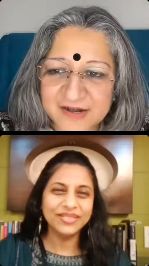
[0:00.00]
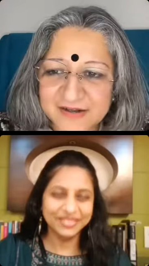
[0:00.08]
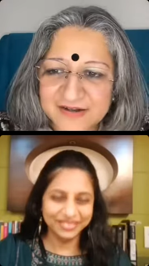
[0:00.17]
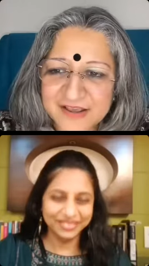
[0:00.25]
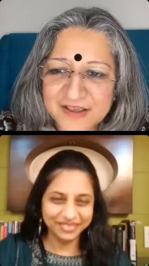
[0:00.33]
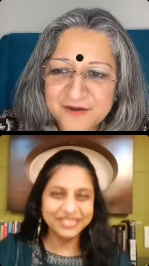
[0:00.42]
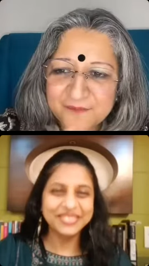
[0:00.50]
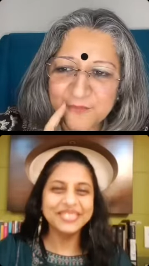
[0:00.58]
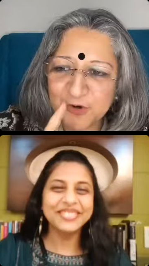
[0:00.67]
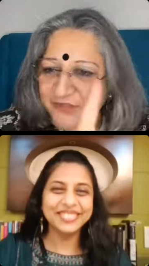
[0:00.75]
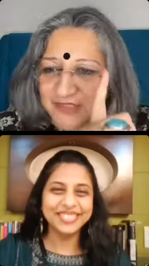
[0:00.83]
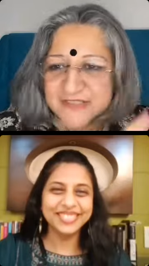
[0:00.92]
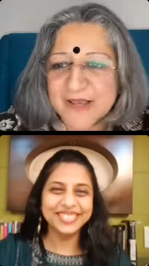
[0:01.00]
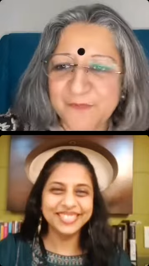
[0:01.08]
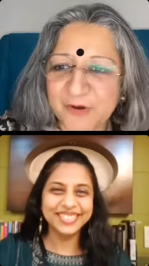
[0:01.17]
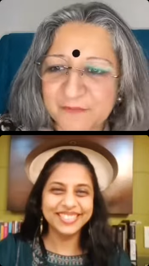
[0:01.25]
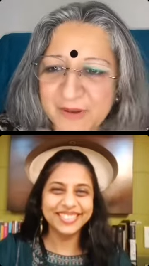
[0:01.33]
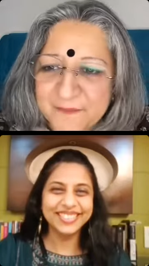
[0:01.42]
Speaker 1: post because
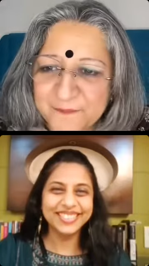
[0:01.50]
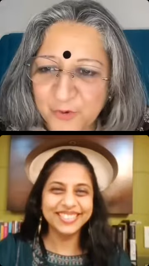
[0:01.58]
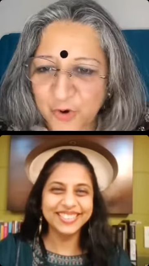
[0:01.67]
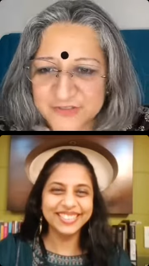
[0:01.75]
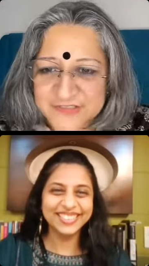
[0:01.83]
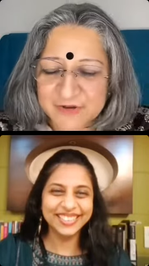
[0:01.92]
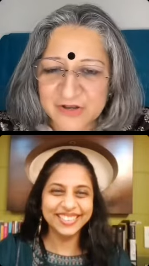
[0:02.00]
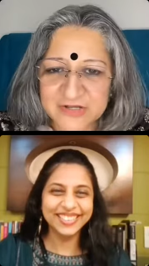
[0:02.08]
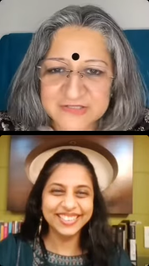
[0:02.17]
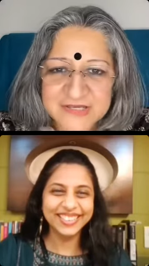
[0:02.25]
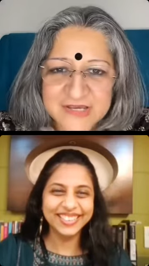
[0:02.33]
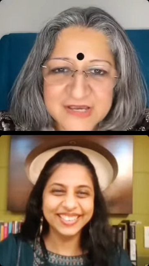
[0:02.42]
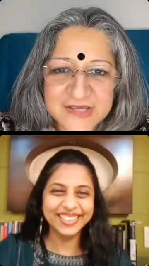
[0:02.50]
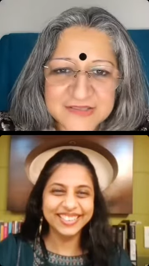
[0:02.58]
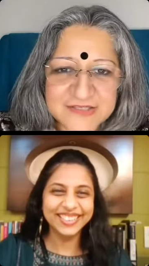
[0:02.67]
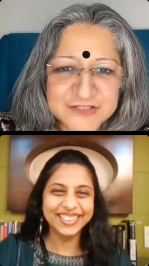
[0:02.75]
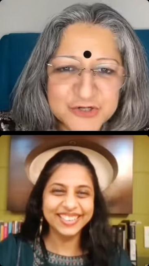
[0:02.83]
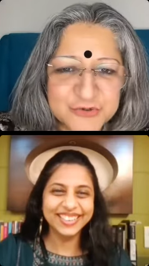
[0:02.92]
this new generation comes up with all
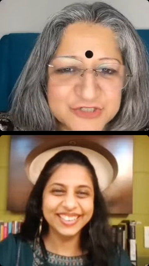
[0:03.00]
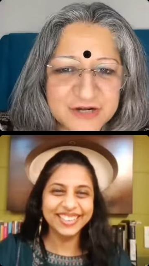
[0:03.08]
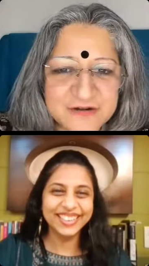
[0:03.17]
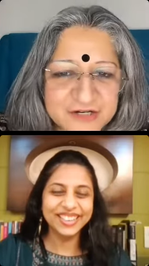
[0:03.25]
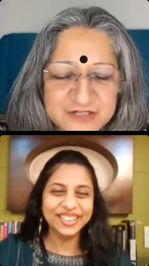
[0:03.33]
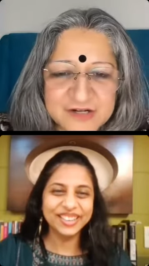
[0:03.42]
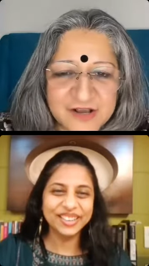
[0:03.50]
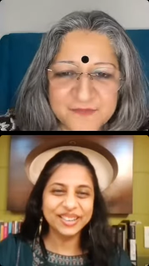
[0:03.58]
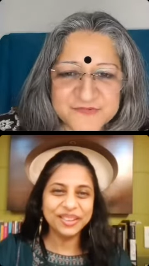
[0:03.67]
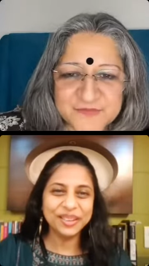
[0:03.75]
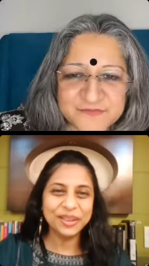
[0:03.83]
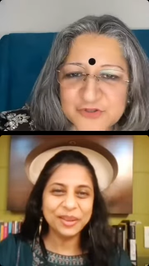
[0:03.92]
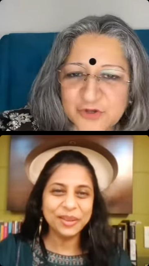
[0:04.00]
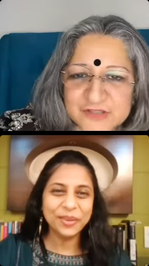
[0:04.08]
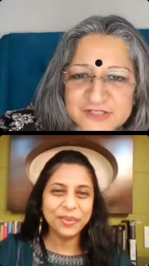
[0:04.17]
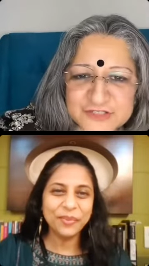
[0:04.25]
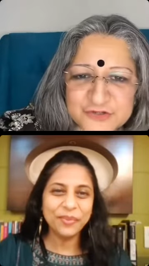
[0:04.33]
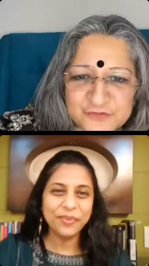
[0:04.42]
these new words, you know, and it's like,
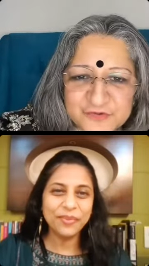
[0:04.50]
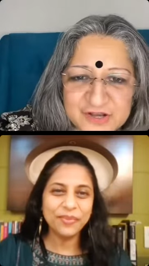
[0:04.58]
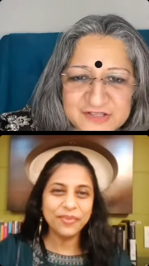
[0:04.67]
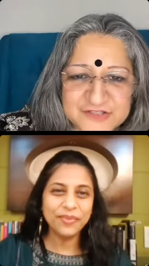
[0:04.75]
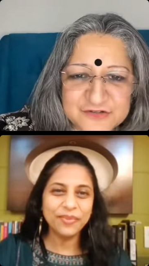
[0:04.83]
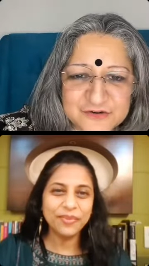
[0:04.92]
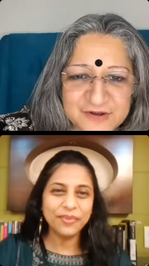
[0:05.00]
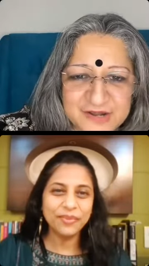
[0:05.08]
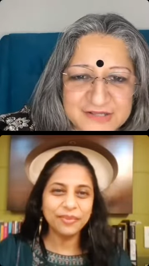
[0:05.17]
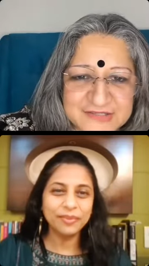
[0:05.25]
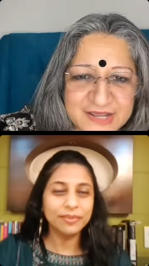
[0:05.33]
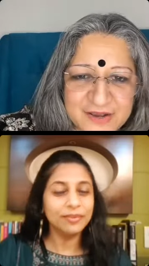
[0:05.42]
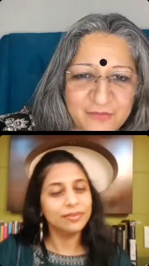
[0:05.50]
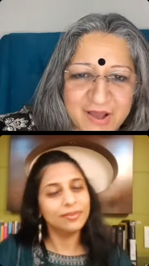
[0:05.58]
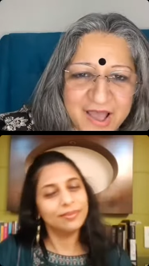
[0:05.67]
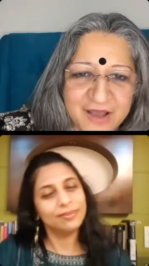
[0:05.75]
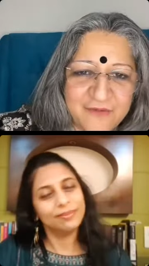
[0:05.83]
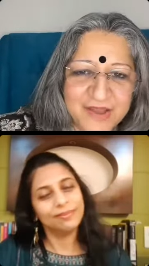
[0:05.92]
wow, I didn't know this.
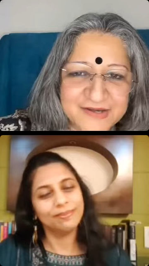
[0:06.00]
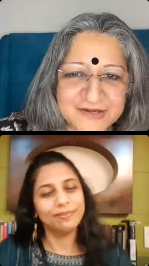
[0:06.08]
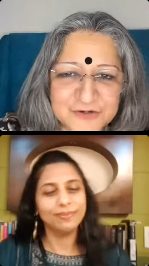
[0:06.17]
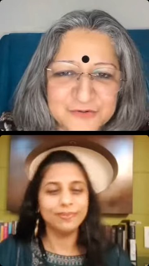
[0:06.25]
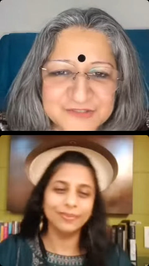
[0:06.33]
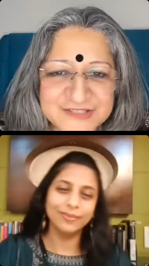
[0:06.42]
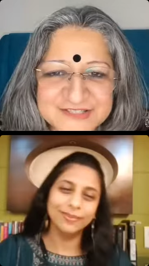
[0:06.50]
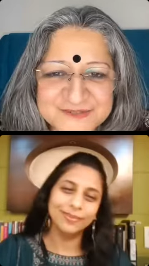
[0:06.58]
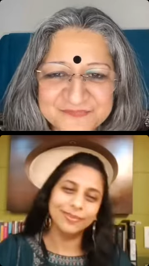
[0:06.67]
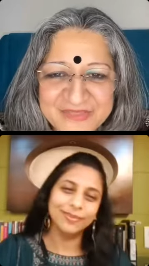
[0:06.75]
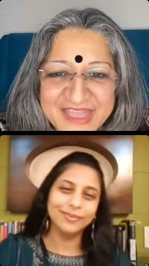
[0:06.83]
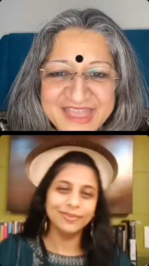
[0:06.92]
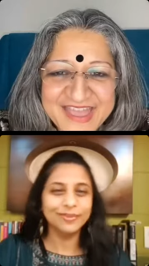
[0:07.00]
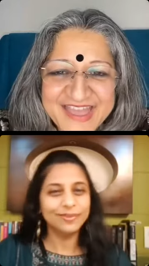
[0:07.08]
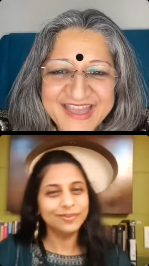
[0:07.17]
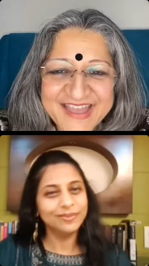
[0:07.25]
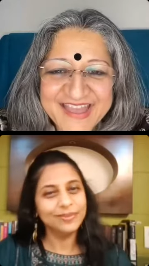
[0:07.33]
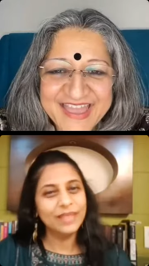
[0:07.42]
Speaker 2: Anyway, There's a lot of
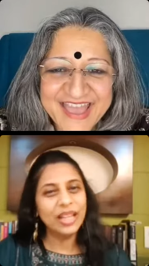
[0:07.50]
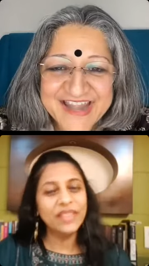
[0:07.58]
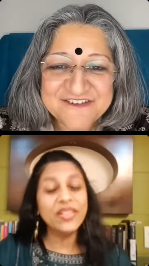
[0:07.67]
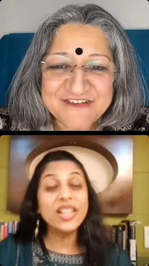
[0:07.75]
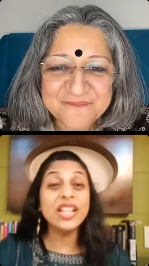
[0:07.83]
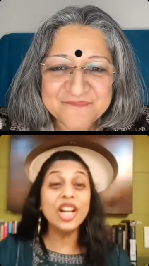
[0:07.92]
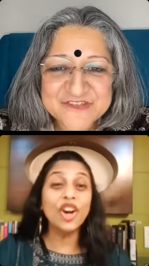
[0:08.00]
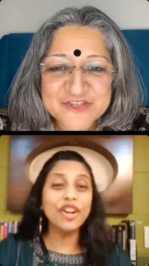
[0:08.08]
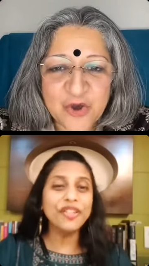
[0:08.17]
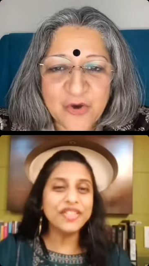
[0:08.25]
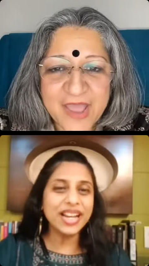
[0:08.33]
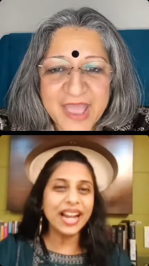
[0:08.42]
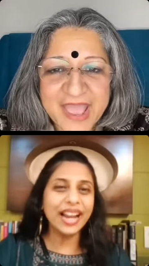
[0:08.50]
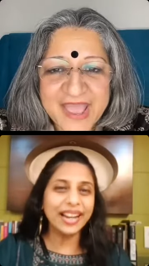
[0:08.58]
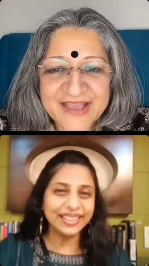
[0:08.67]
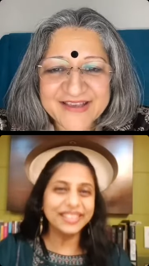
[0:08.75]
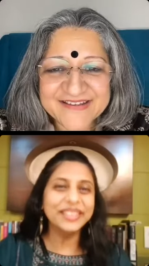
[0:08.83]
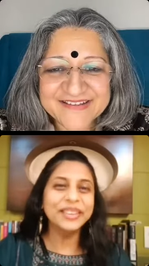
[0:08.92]
slang. So yes, just
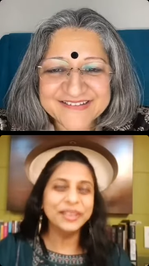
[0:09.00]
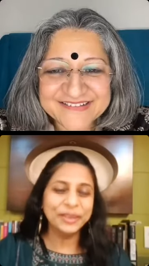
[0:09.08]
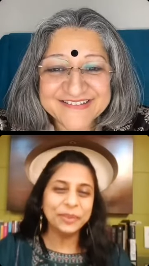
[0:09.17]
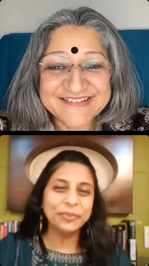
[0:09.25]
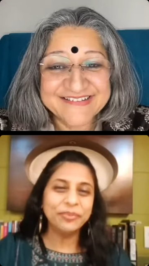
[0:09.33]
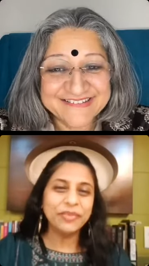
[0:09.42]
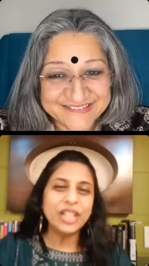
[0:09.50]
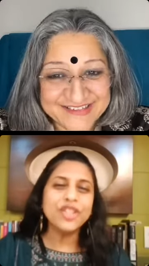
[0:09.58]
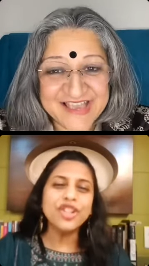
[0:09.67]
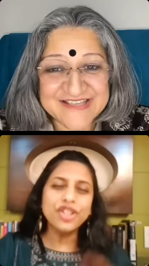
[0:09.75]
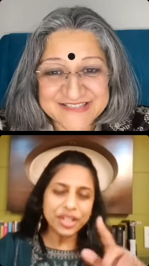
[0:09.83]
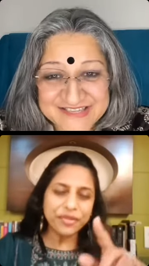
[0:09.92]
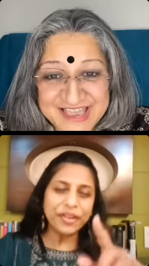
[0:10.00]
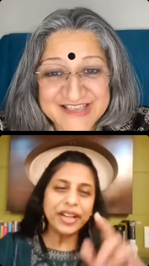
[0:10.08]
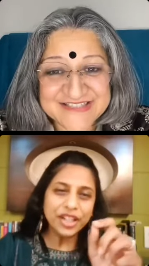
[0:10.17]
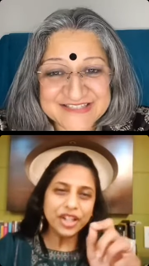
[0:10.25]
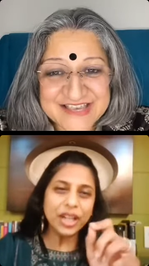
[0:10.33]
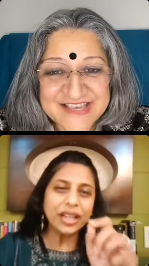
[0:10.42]
finishing yes. that question, just
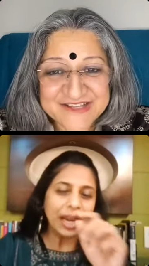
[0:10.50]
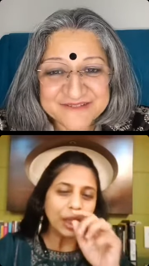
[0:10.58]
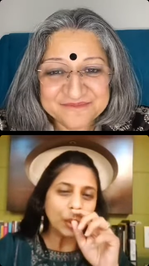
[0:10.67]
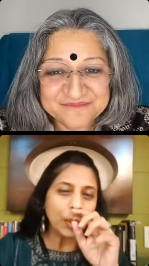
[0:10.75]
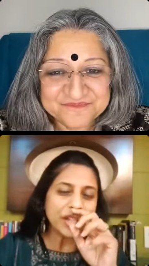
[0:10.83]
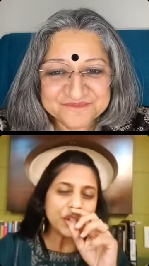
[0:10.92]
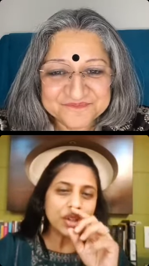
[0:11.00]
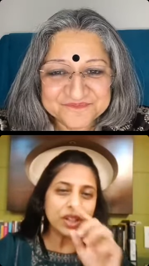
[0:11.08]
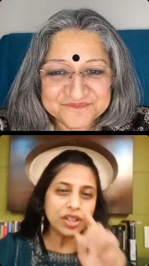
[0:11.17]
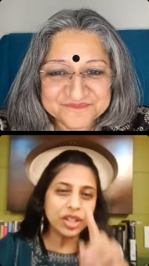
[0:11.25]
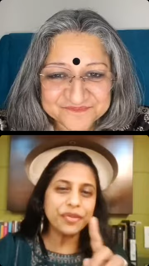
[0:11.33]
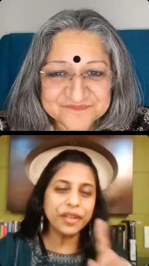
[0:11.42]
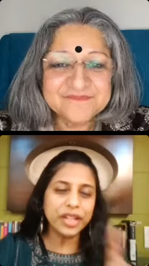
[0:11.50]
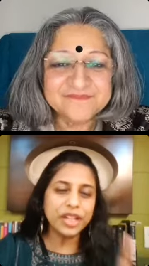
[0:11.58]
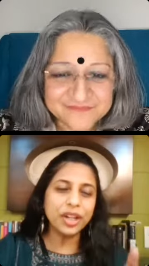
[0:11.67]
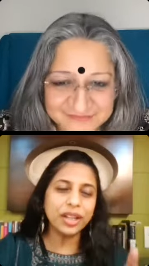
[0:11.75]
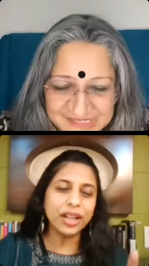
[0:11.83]
finishing that question. One, yes. you